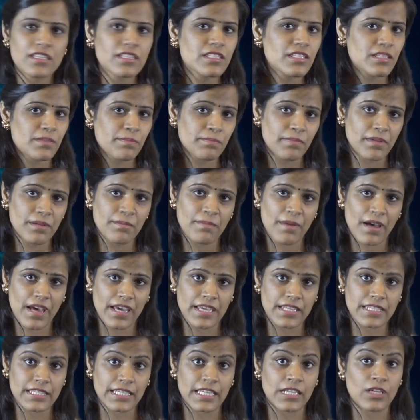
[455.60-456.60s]
This simple
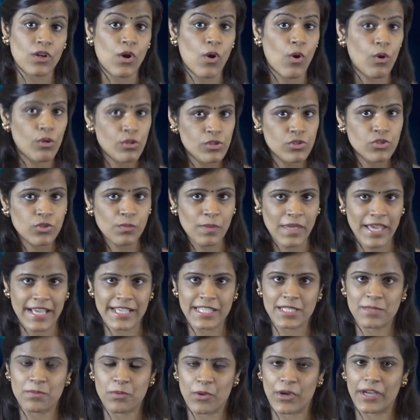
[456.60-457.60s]
bias can also
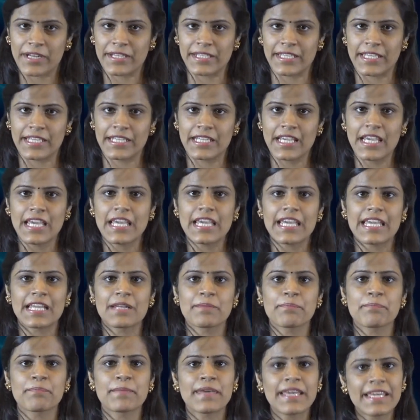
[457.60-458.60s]
be exploited
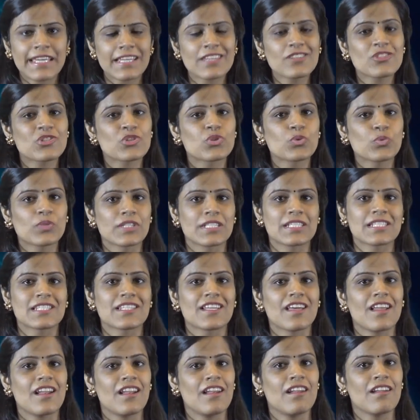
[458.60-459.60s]
in making
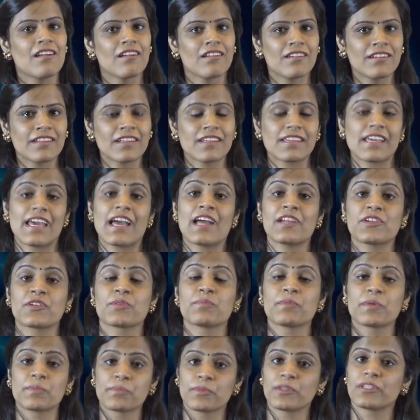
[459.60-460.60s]
students learn
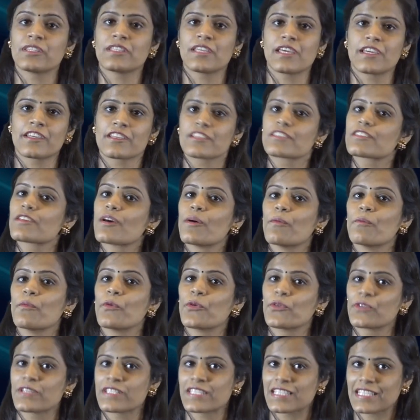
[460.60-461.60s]
and remember things
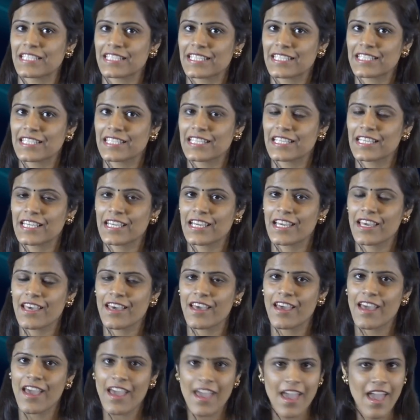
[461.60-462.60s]
more easily.
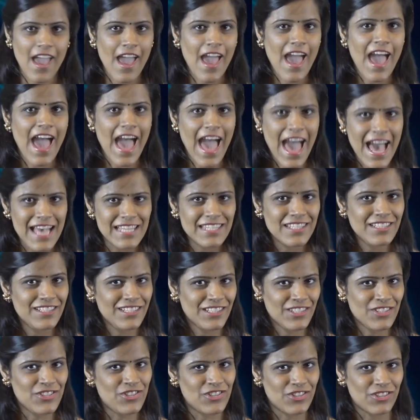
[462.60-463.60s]
As
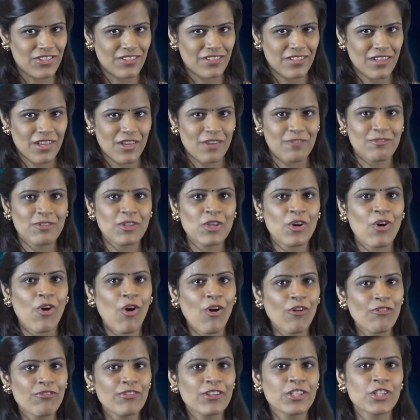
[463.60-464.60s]
a teacher, we
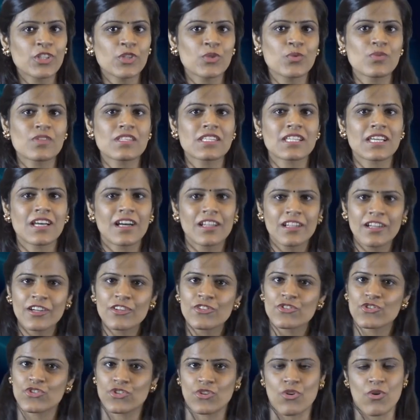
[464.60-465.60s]
often use
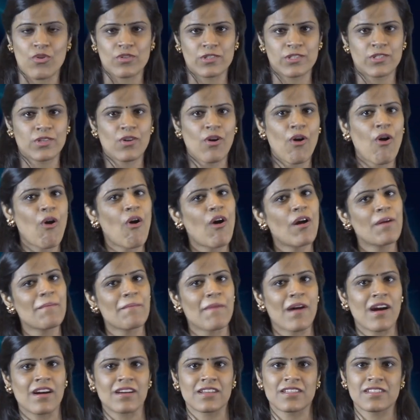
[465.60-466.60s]
colored chalks
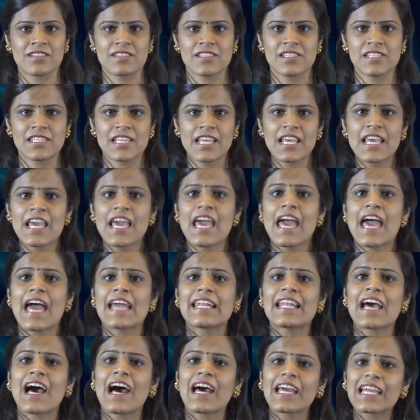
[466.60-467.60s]
or markers
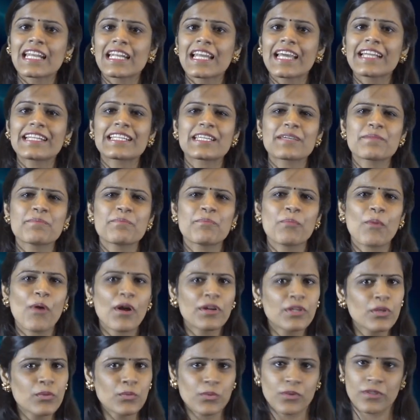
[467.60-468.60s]
and highlight
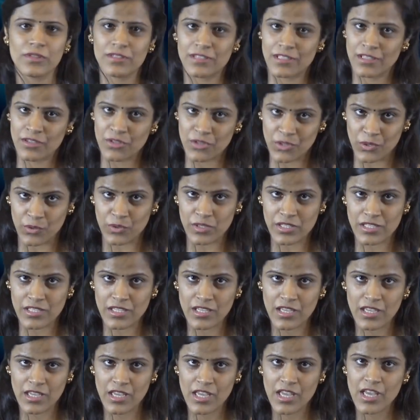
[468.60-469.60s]
important words in
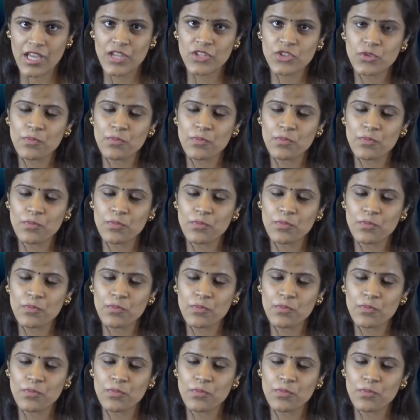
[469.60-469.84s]
notes